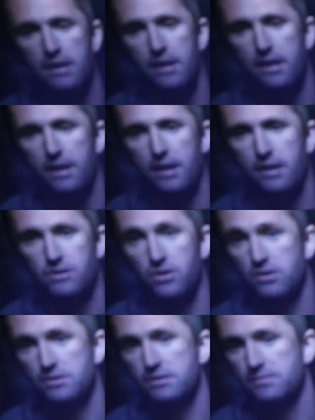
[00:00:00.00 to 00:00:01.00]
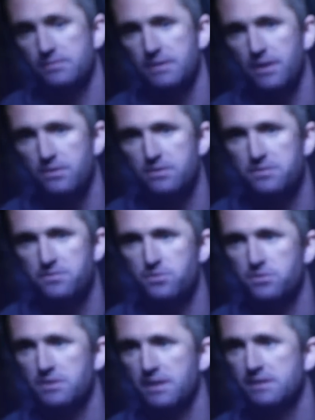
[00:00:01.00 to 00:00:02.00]
Jossie, you know, his 4th
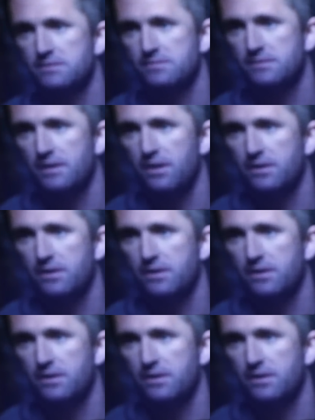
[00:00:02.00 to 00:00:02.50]
season, you know, I